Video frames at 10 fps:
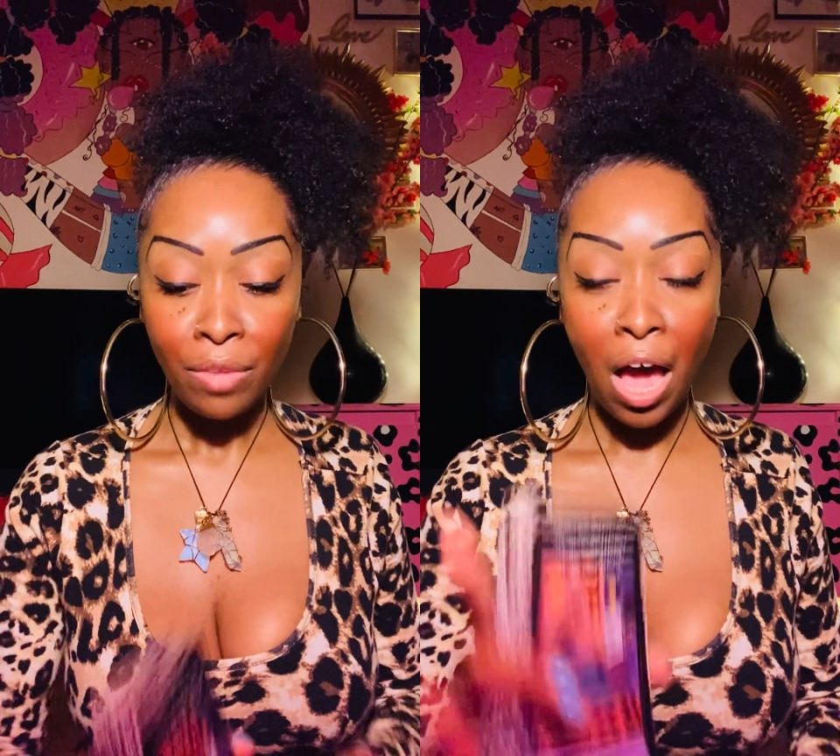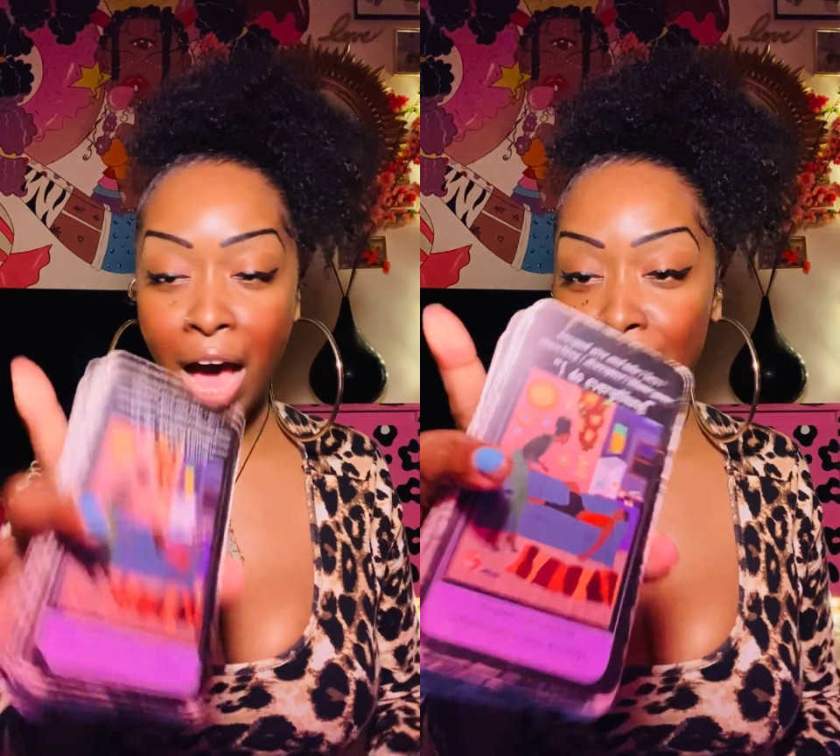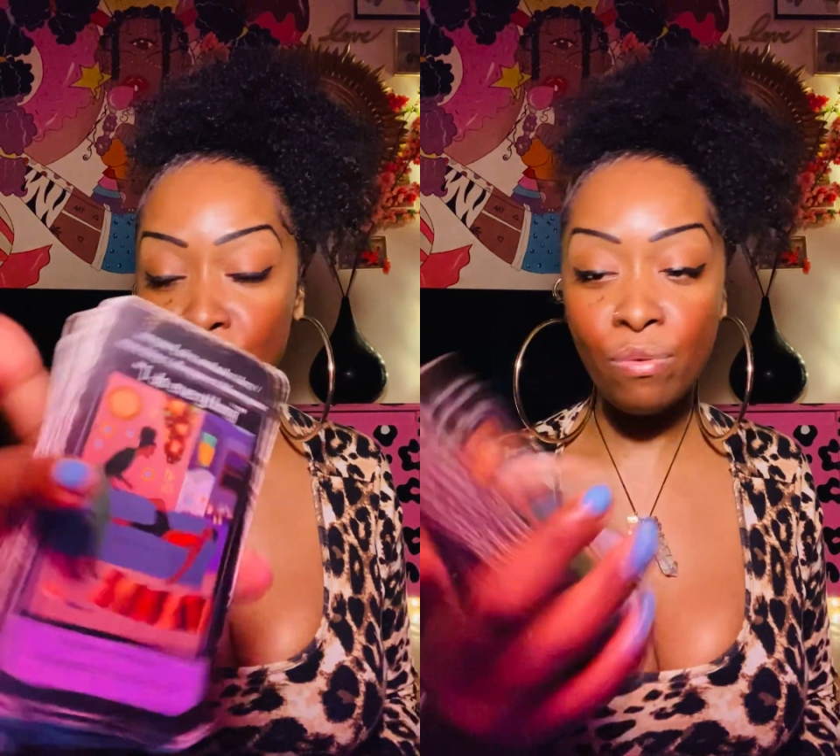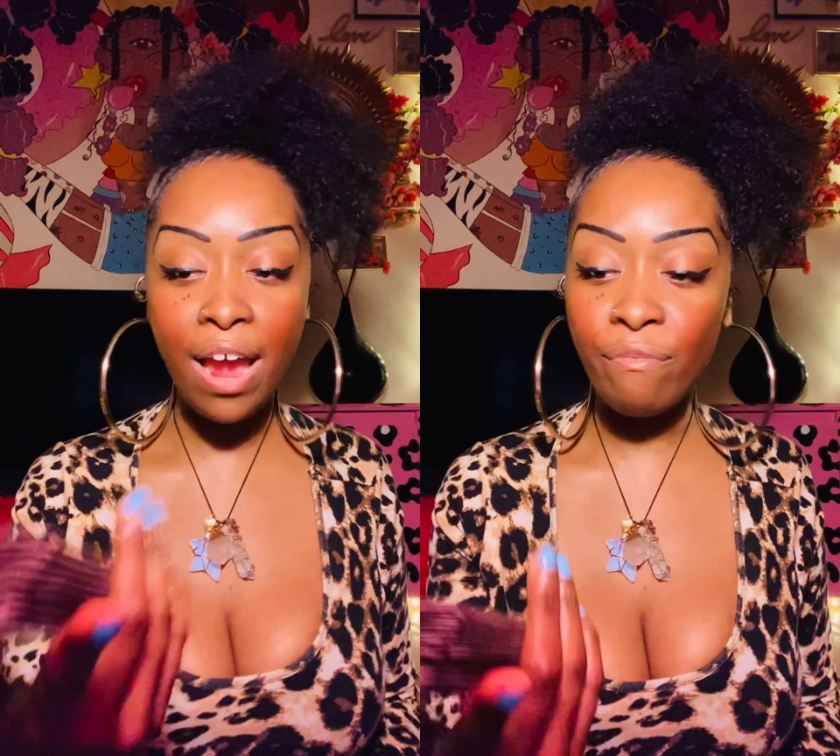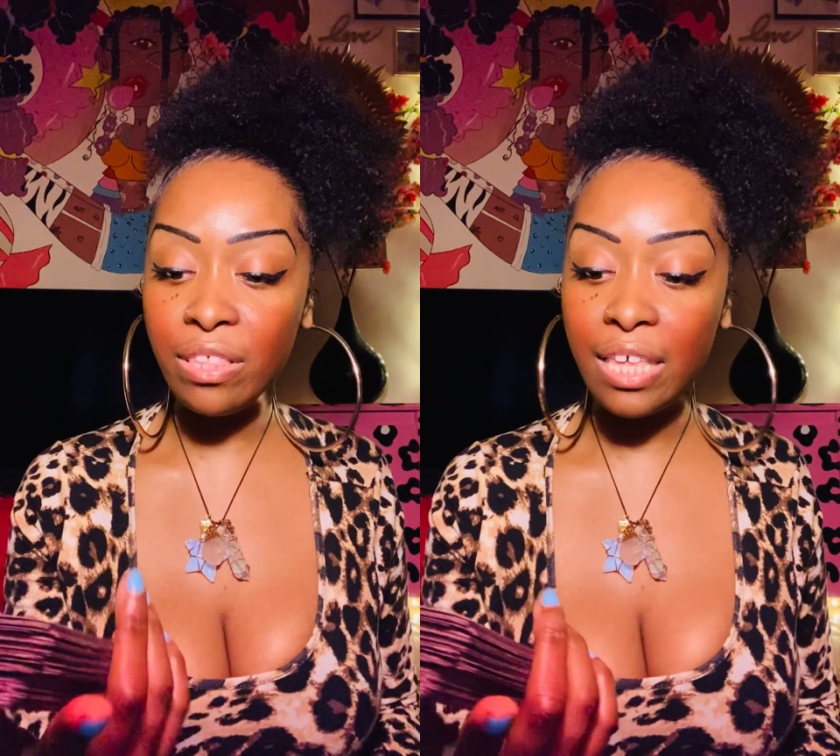I do
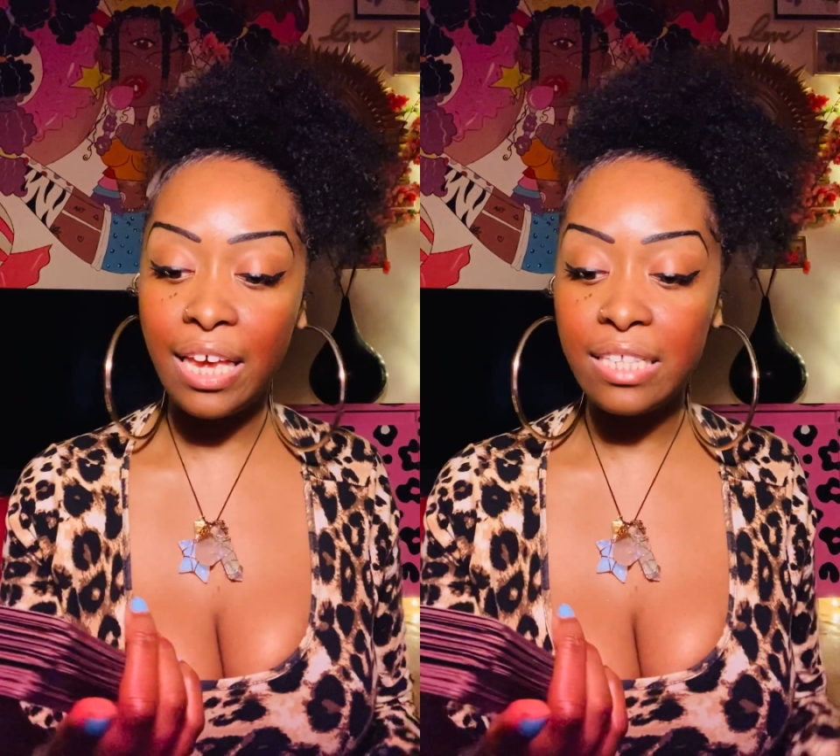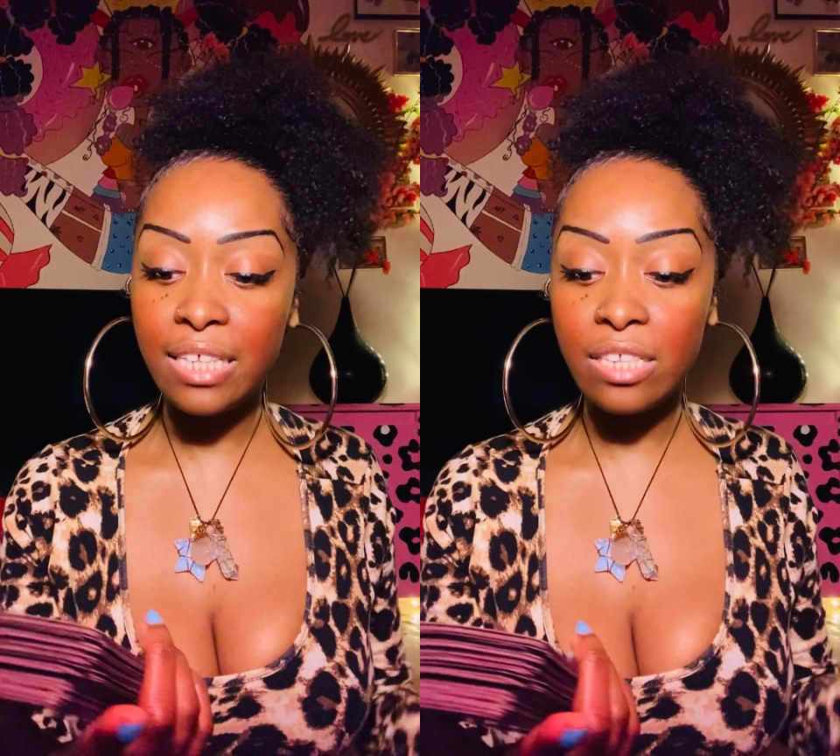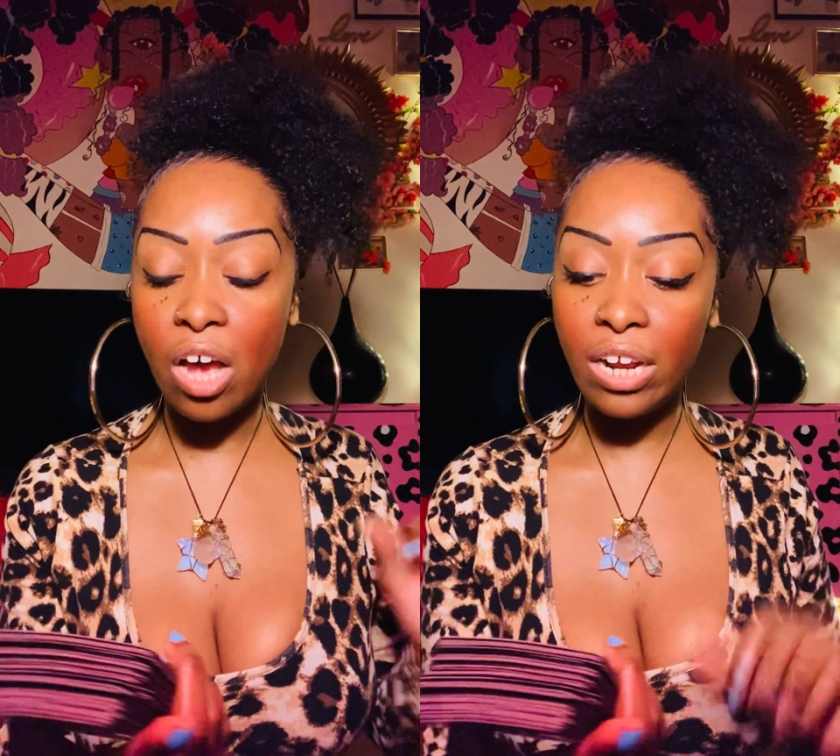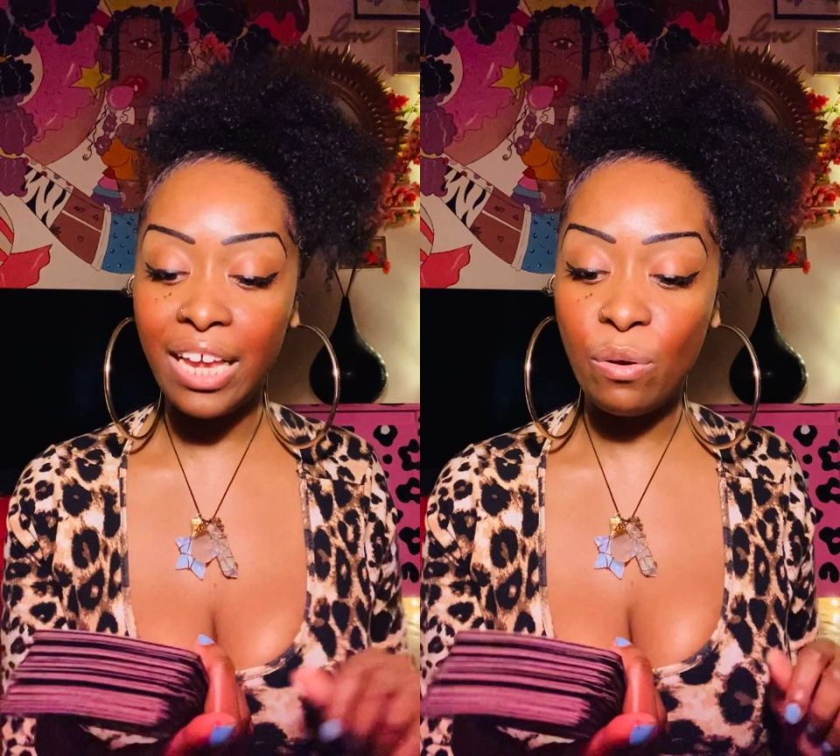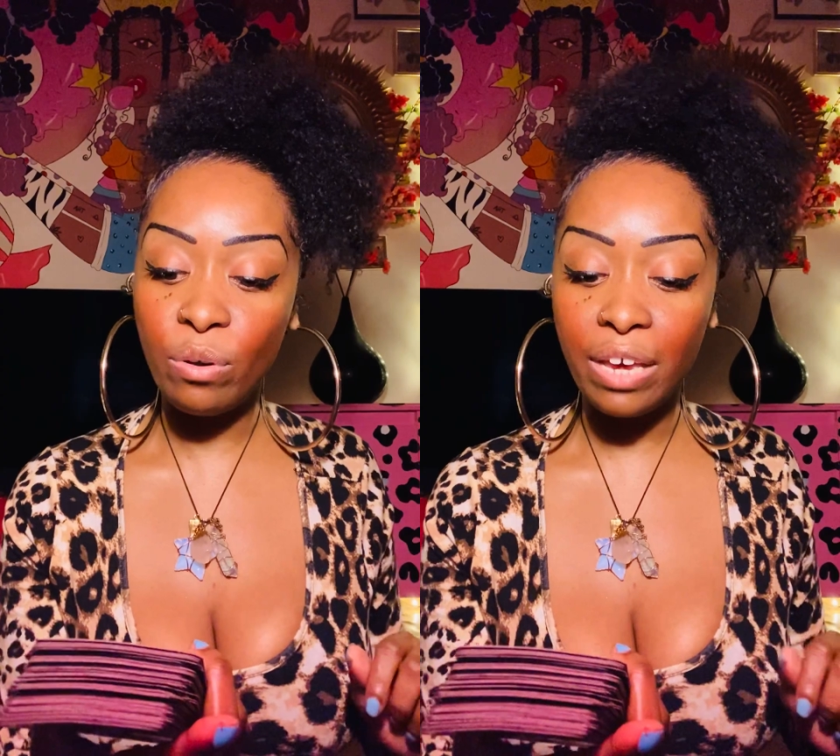everything. It says
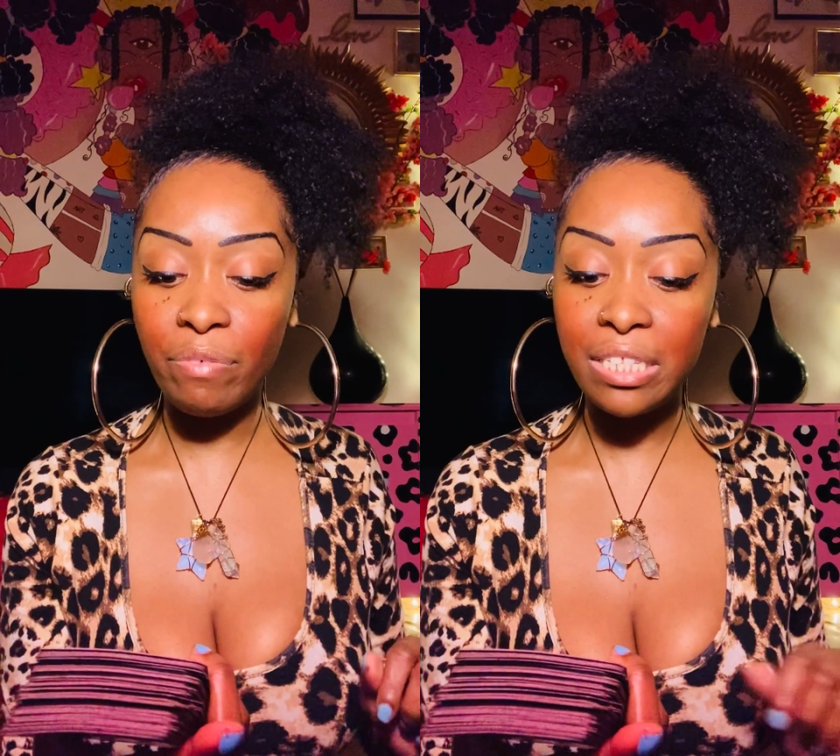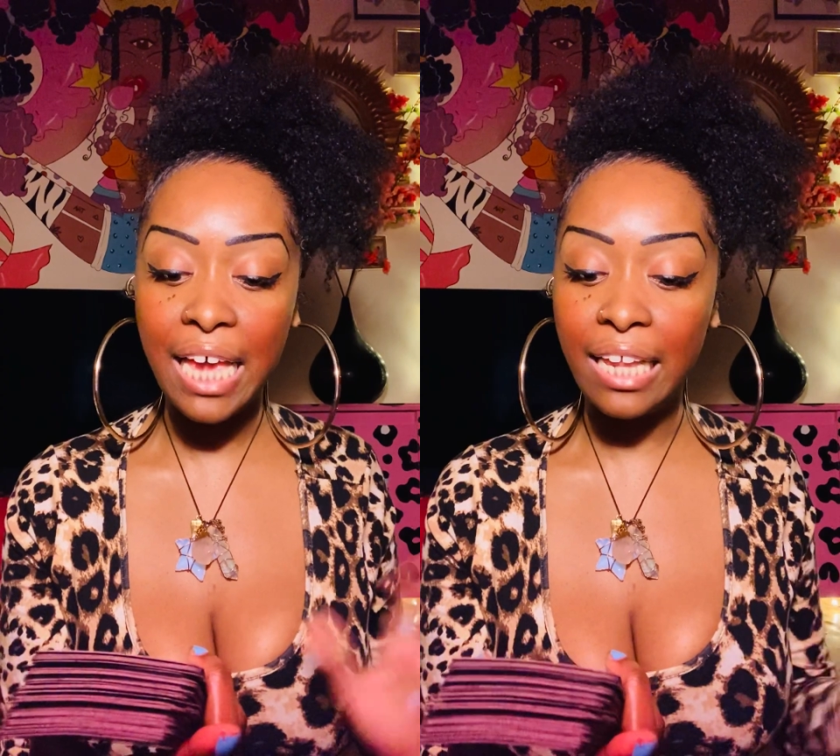unequal give and take,